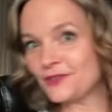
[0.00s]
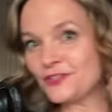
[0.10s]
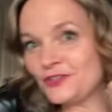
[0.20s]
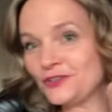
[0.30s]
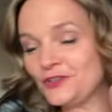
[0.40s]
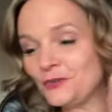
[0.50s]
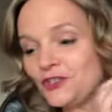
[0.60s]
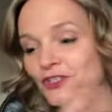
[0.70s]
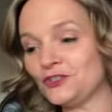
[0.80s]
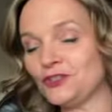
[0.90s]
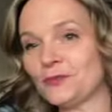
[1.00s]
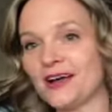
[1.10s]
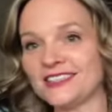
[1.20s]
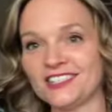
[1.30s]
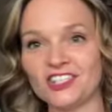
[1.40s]
Would you do
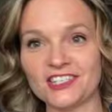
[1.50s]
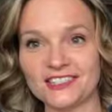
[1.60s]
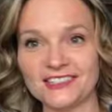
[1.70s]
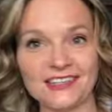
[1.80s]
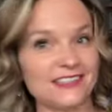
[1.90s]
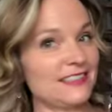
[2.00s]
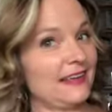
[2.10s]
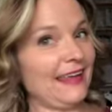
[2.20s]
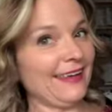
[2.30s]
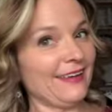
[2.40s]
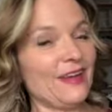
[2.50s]
my suggested kit today?